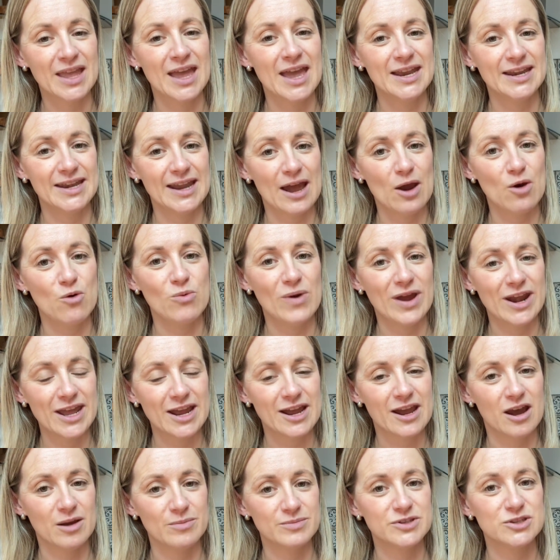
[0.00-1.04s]
Now, when it
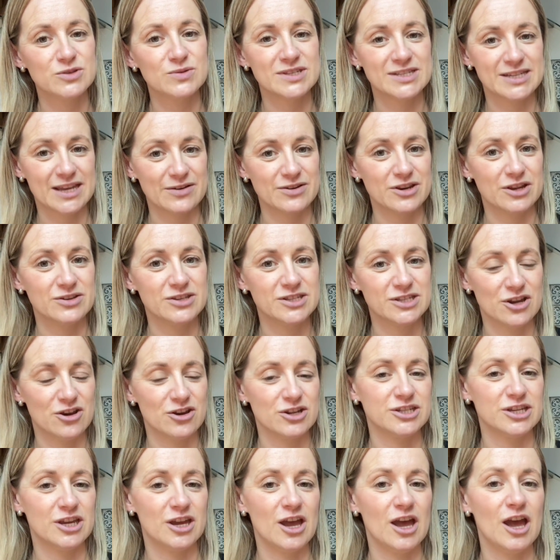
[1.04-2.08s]
comes to a sourdough
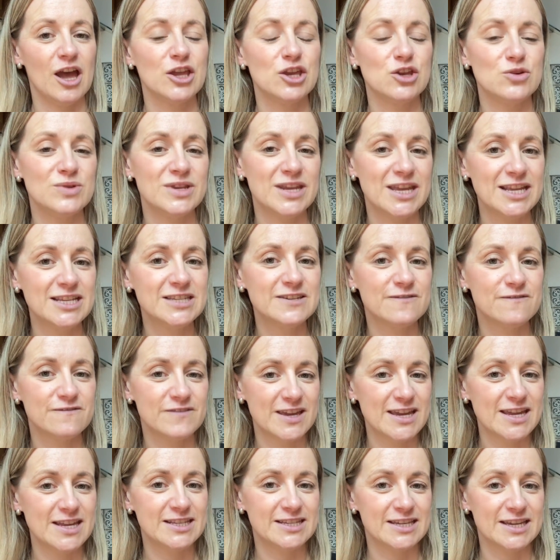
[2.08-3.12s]
starter, you need to
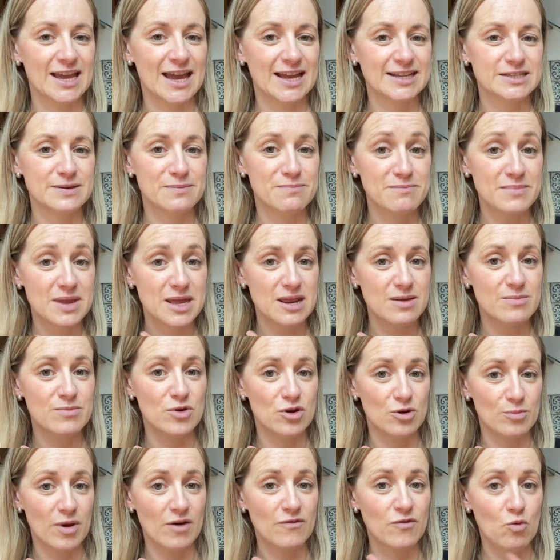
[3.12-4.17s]
feed it at a
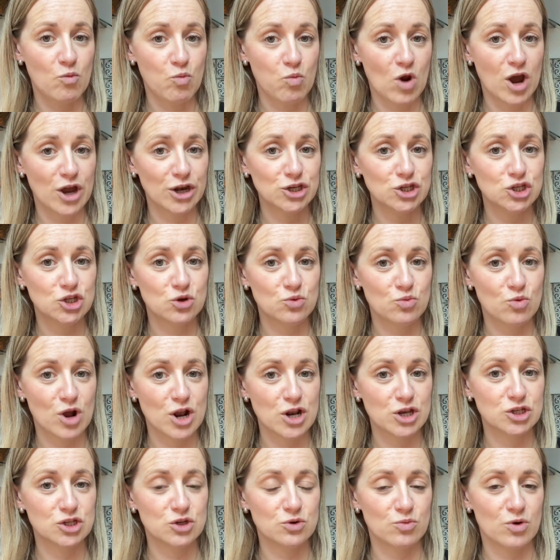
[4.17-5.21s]
minimum of a
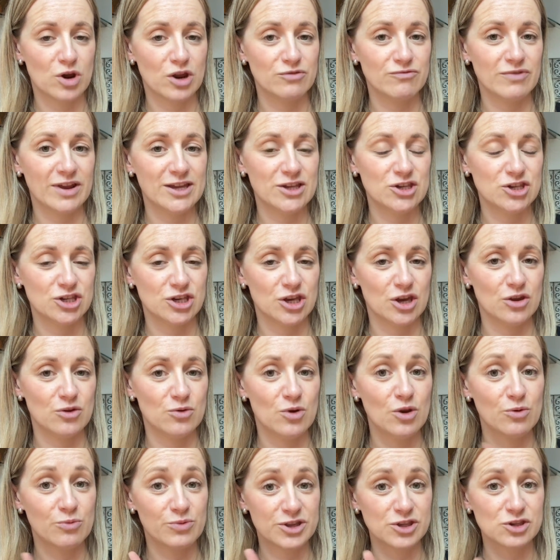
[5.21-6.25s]
1:1:1 ratio,
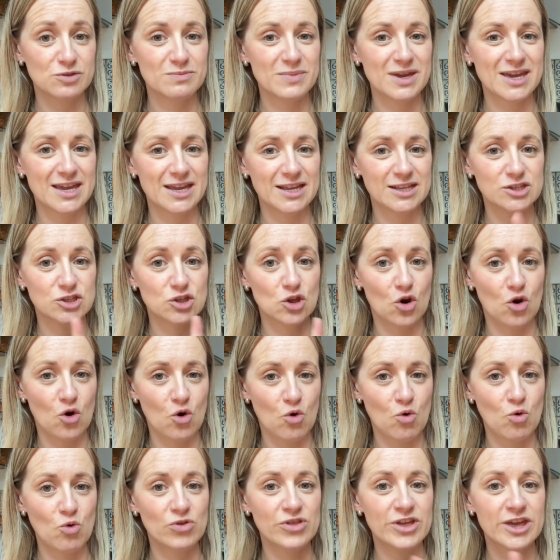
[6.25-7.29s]
which means that
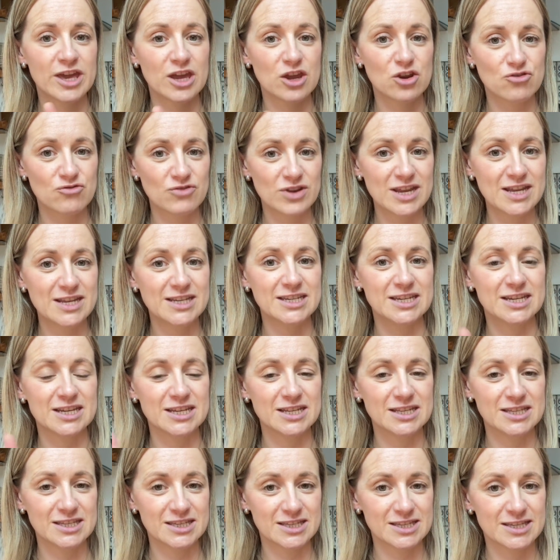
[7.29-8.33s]
all the
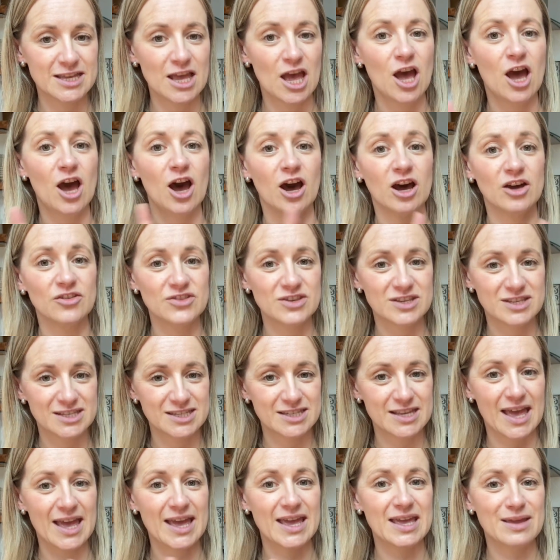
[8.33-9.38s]
ingredients are the
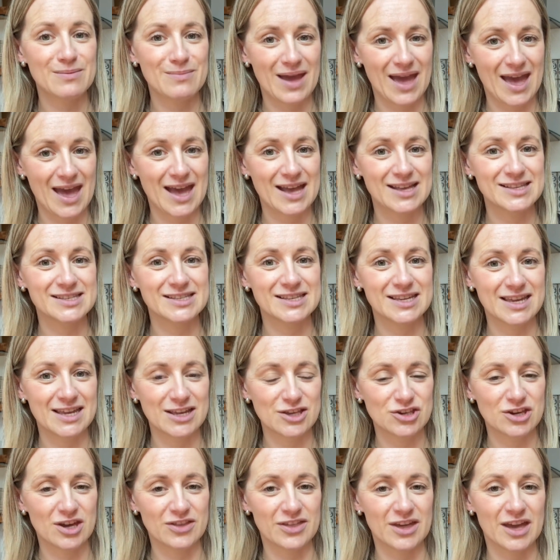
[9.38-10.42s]
same as each
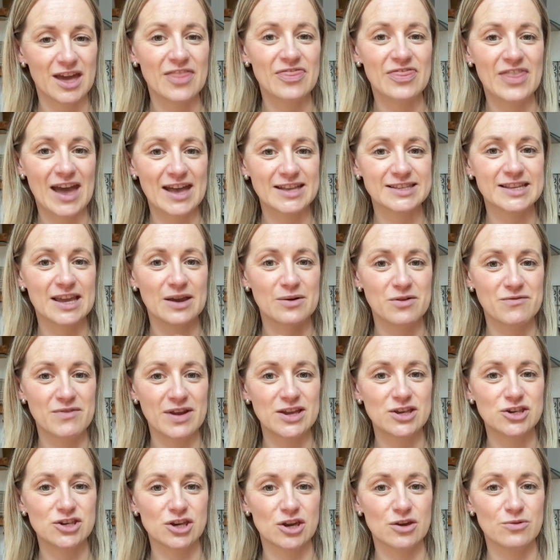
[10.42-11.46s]
other. That's how a
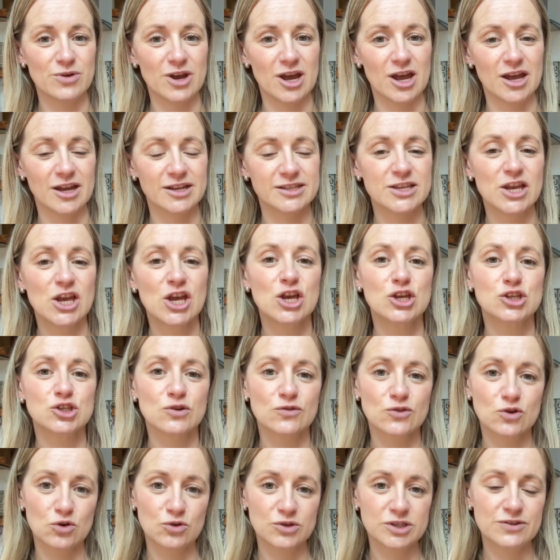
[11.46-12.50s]
ratio works. So of
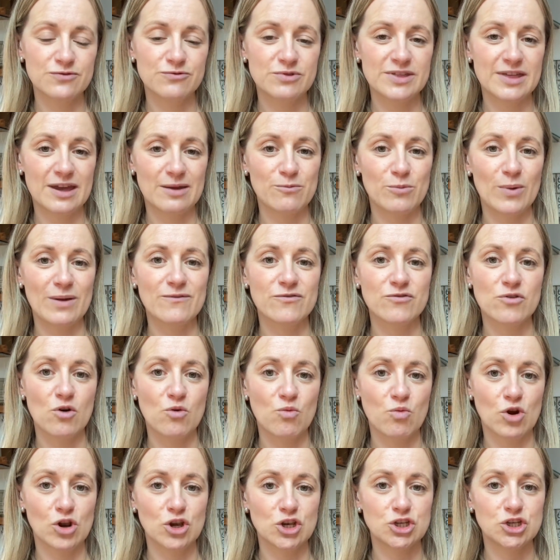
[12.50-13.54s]
course, if we then went for a
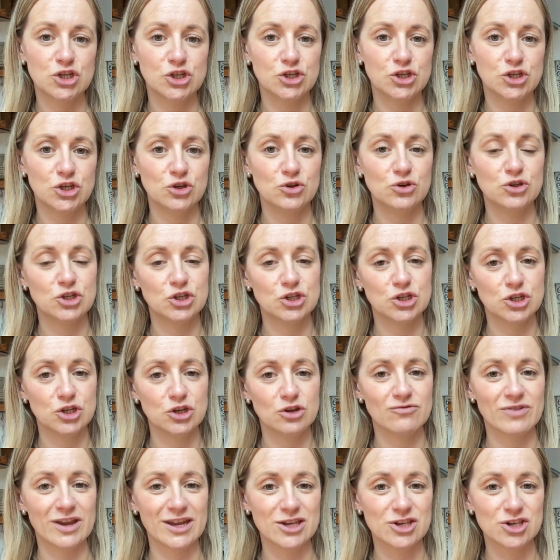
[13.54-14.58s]
1:2:2
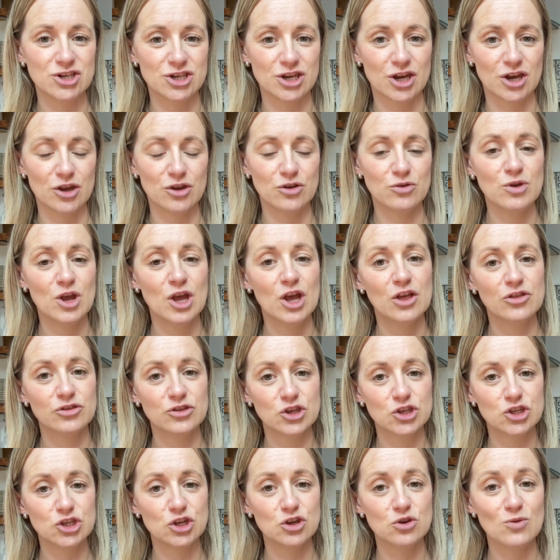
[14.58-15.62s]
ratio, the
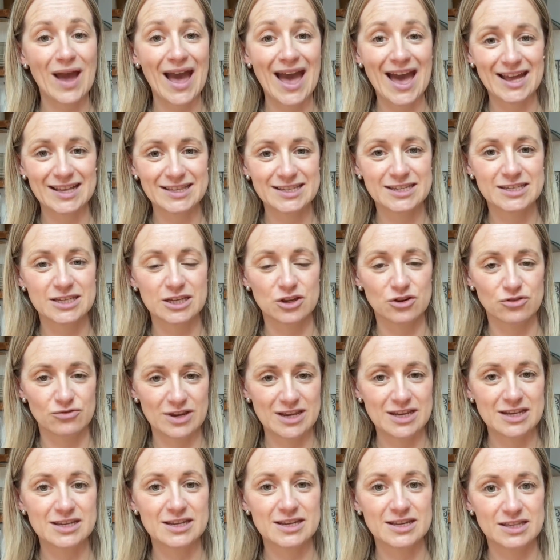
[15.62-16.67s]
two added
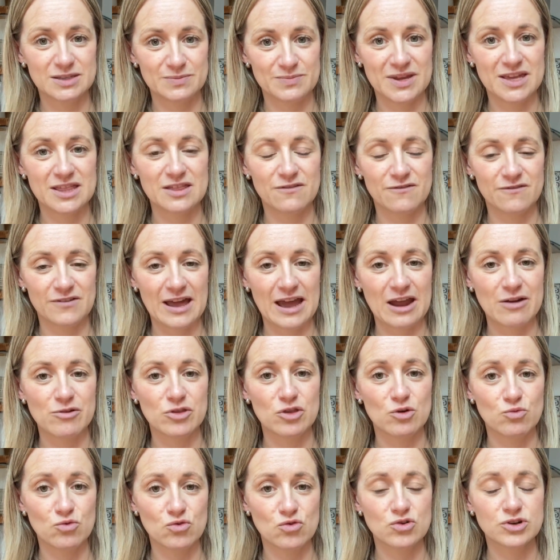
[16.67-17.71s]
ingredients, being the flour and the
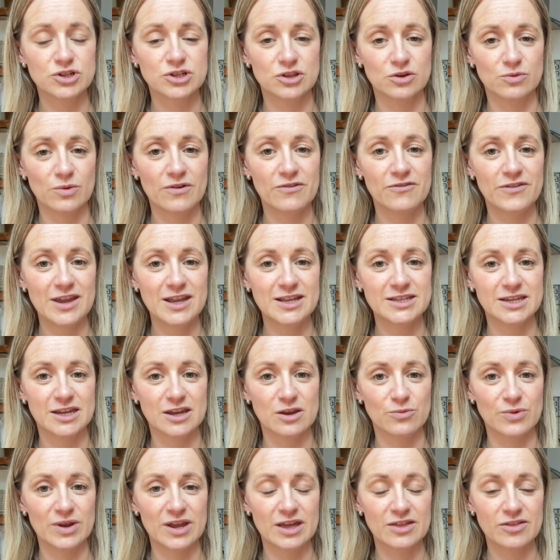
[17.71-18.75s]
water that we're feeding it
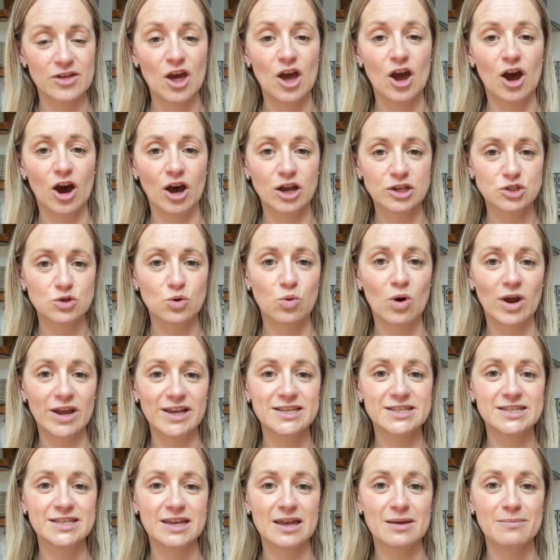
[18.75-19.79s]
with, are twice
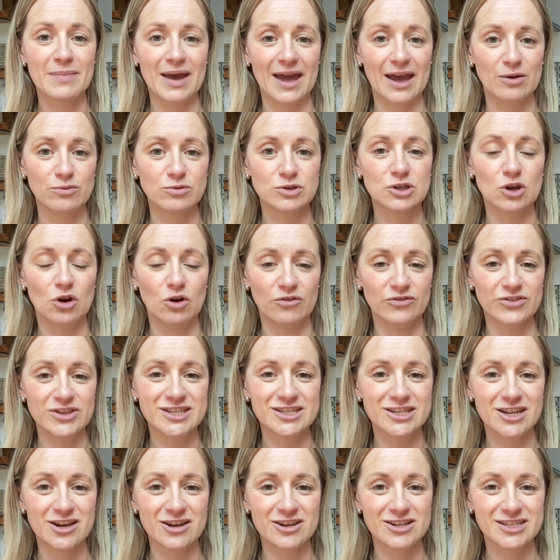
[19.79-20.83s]
the amount of the
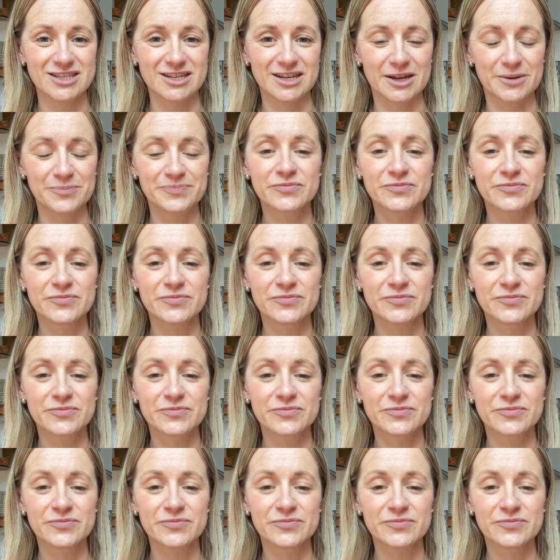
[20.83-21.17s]
starter.